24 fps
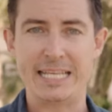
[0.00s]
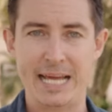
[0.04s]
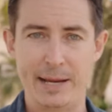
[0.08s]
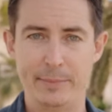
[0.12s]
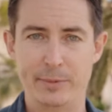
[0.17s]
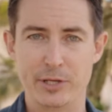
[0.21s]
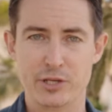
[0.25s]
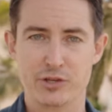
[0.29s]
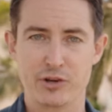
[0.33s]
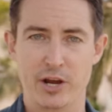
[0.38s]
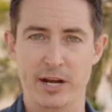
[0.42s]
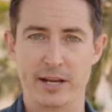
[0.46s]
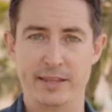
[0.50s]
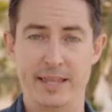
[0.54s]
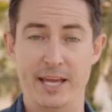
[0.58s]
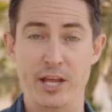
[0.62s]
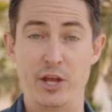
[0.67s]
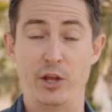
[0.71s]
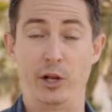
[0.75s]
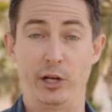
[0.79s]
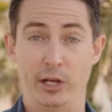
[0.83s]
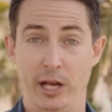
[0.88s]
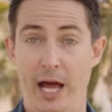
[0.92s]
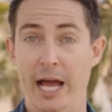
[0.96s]
demonstrated that
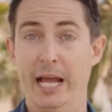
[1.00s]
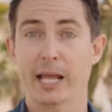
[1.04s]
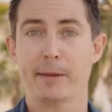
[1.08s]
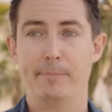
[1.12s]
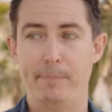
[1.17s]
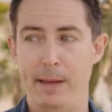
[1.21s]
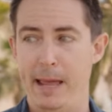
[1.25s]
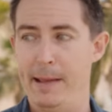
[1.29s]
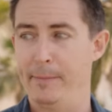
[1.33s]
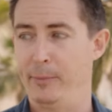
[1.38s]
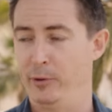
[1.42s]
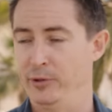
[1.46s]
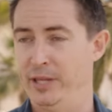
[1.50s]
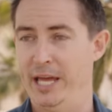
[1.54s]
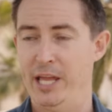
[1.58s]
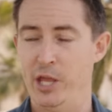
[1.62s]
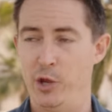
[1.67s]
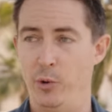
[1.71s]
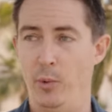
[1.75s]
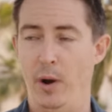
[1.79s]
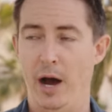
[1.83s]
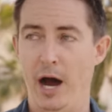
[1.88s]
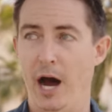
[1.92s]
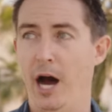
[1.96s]
you like people, that
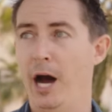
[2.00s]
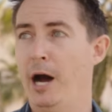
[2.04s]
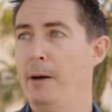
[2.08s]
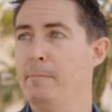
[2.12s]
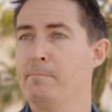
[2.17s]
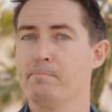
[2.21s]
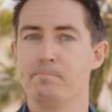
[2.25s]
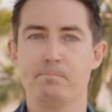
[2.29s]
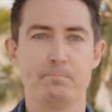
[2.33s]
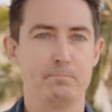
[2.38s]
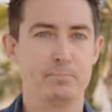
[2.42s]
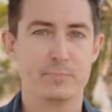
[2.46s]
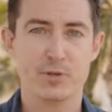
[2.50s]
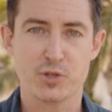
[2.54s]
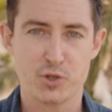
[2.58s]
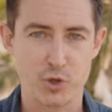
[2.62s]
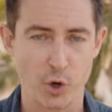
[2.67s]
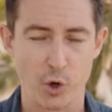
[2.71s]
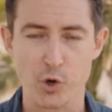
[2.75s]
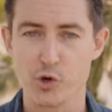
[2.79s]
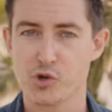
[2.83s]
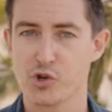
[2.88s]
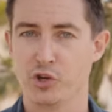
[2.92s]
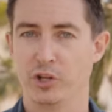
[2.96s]
you are
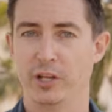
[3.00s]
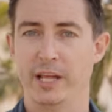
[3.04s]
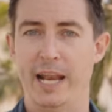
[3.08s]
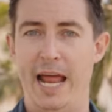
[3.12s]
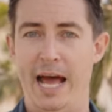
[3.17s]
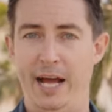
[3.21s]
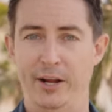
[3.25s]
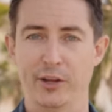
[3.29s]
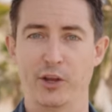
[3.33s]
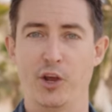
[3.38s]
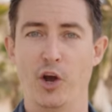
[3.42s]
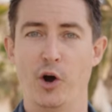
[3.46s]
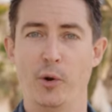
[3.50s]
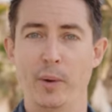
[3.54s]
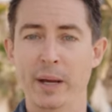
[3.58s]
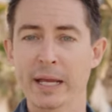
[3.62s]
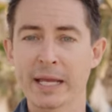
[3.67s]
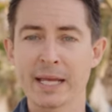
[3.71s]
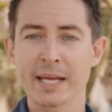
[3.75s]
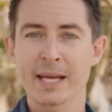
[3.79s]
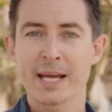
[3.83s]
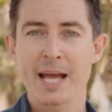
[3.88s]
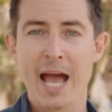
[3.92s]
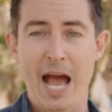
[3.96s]
social and
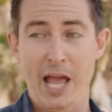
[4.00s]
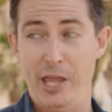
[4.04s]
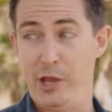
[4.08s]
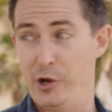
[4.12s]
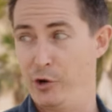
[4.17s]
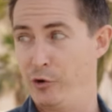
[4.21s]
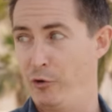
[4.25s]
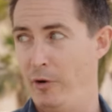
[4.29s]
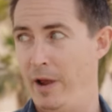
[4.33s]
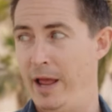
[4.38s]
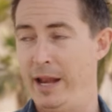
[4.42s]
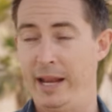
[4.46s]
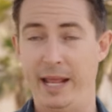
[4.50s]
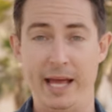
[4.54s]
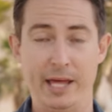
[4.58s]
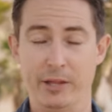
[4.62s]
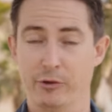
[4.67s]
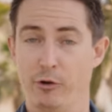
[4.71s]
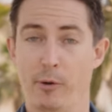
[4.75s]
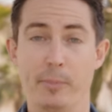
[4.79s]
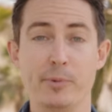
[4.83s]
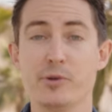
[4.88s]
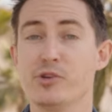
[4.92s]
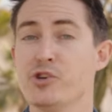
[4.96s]
outgoing, and you're creating
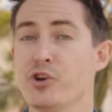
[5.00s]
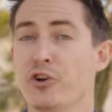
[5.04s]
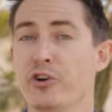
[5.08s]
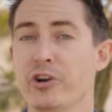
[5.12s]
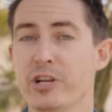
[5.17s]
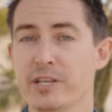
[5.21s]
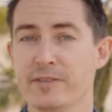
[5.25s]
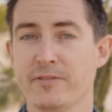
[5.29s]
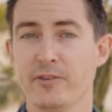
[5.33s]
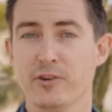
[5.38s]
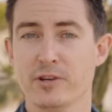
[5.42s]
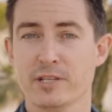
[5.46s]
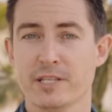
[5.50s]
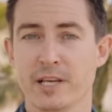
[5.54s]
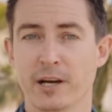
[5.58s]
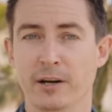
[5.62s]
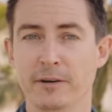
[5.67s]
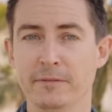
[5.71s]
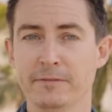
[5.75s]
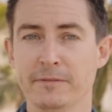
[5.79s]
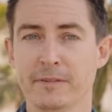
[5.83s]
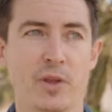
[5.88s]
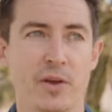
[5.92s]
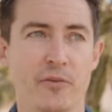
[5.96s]
other opportunities for
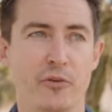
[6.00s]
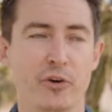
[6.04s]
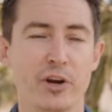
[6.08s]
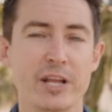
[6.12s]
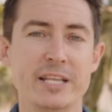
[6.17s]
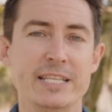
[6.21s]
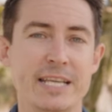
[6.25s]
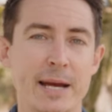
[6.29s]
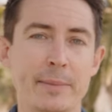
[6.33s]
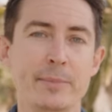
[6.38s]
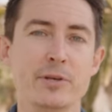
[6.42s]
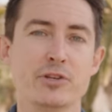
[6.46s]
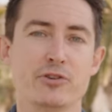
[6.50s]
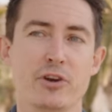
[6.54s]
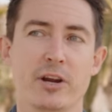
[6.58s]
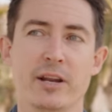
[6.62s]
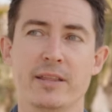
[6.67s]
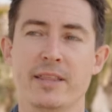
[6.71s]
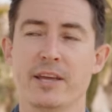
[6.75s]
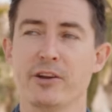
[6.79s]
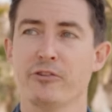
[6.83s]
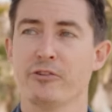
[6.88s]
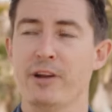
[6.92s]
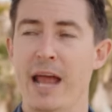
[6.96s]
yourself. You've already
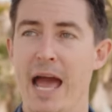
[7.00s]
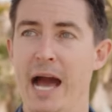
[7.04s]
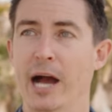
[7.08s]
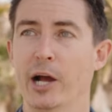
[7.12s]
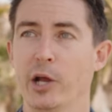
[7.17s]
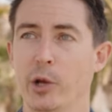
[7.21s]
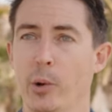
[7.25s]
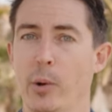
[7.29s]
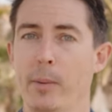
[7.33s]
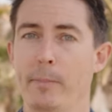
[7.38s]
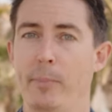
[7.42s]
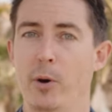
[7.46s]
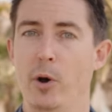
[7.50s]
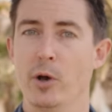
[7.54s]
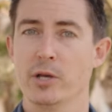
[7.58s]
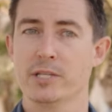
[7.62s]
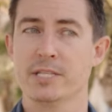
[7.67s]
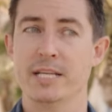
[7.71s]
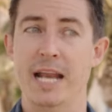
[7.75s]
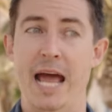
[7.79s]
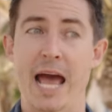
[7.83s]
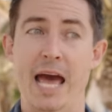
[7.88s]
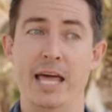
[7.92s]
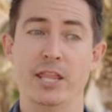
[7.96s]
demonstrated that you're an outgoing
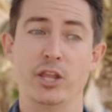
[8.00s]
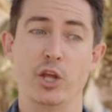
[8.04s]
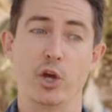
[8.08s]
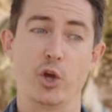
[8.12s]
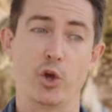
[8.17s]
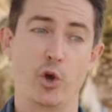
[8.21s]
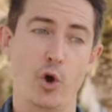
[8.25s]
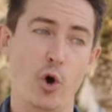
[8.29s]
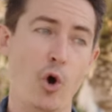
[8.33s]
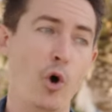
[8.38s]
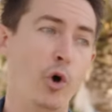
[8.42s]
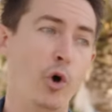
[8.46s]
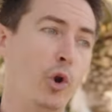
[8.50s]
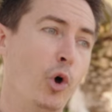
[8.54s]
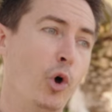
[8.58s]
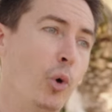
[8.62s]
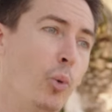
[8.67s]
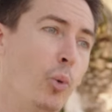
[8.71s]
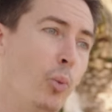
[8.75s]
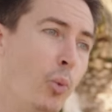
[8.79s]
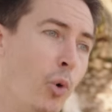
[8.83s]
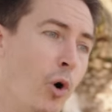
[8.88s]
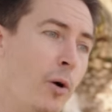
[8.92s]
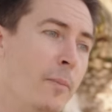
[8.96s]
person, and the girl
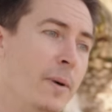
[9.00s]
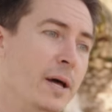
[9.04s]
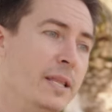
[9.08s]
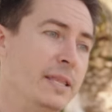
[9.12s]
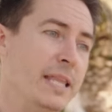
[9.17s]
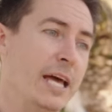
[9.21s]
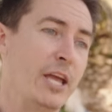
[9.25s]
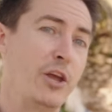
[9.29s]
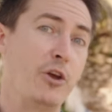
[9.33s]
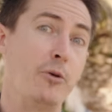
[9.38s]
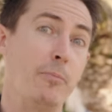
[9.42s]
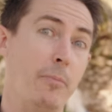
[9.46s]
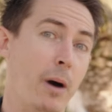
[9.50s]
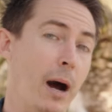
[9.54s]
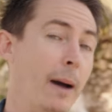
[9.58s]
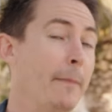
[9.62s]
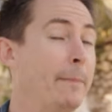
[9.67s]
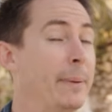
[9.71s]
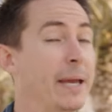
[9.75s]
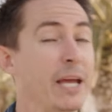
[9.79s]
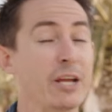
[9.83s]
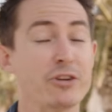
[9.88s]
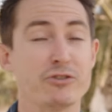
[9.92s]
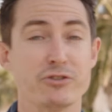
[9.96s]
or woman that you might
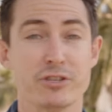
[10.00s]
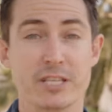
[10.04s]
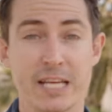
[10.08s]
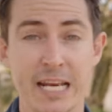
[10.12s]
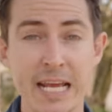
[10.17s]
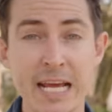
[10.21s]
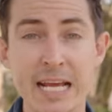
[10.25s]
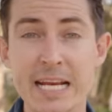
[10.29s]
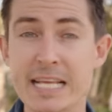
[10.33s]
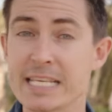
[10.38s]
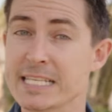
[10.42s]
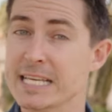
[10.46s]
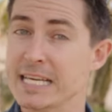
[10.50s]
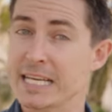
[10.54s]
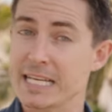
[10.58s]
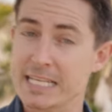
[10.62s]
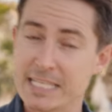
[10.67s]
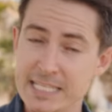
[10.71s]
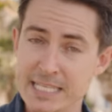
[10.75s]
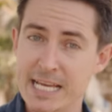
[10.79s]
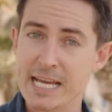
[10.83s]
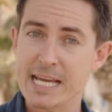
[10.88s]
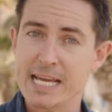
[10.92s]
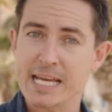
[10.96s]
be interested in is gonna
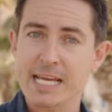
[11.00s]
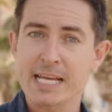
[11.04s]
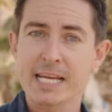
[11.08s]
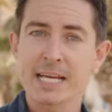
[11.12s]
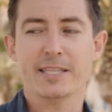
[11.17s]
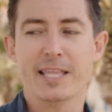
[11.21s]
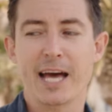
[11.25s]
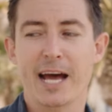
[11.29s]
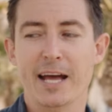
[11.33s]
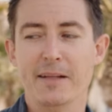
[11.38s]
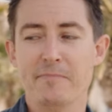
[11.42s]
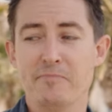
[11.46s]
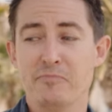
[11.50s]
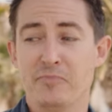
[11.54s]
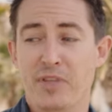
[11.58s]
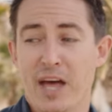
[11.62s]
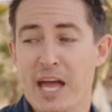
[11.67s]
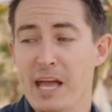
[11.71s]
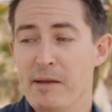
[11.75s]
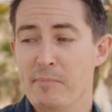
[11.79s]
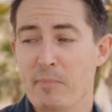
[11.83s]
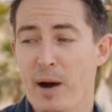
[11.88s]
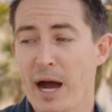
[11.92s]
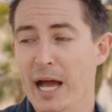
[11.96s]
see that
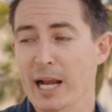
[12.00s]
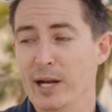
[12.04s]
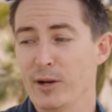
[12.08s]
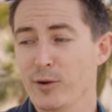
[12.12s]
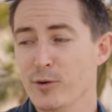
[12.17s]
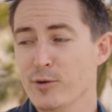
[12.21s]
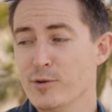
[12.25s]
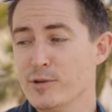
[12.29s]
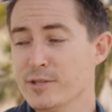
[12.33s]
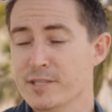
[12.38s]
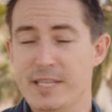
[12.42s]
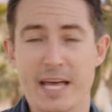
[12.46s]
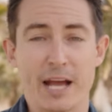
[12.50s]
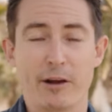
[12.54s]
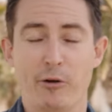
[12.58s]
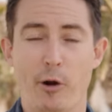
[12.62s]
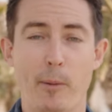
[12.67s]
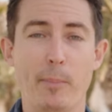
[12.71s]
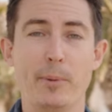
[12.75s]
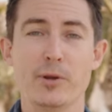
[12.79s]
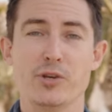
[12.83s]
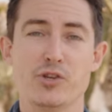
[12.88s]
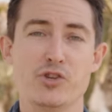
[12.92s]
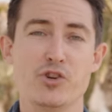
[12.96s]
they might lose their
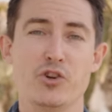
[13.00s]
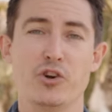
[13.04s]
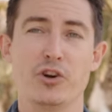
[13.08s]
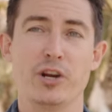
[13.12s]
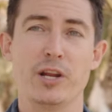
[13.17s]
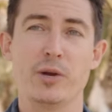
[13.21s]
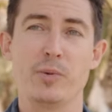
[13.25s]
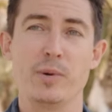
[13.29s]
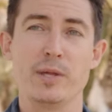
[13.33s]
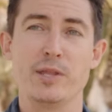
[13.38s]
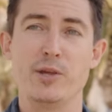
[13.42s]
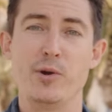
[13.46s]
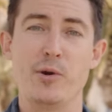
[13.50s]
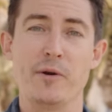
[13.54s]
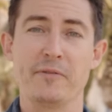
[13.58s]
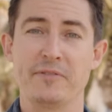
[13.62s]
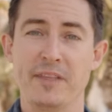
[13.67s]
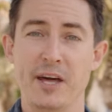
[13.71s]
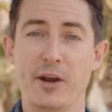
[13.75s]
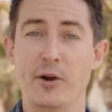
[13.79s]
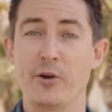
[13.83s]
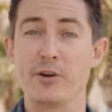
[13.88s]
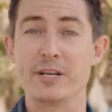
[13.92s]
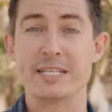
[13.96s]
opportunity with you if
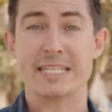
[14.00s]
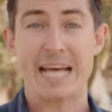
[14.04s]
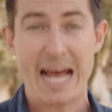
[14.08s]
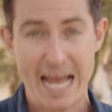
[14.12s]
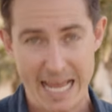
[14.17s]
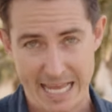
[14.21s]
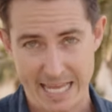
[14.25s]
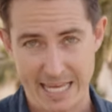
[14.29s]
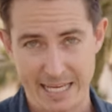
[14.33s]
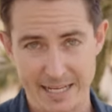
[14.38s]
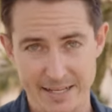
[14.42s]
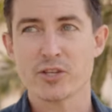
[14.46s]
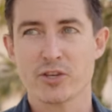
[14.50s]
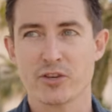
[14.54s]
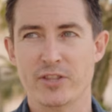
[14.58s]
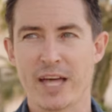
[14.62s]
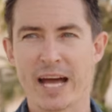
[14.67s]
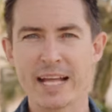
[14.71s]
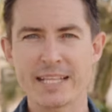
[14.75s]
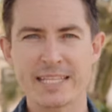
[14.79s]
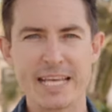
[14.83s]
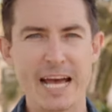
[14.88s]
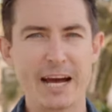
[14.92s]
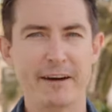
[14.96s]
they don't take it. So
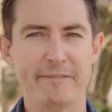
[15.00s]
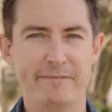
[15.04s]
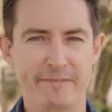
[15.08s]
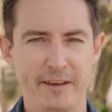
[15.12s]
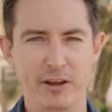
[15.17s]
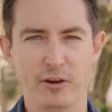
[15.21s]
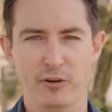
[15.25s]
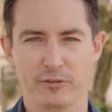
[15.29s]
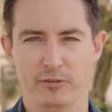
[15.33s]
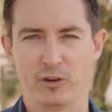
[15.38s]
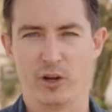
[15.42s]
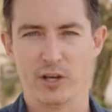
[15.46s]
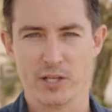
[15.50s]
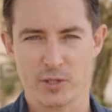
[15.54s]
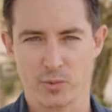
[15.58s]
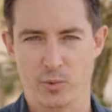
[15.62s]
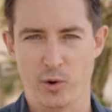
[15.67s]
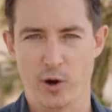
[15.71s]
that's how fear of loss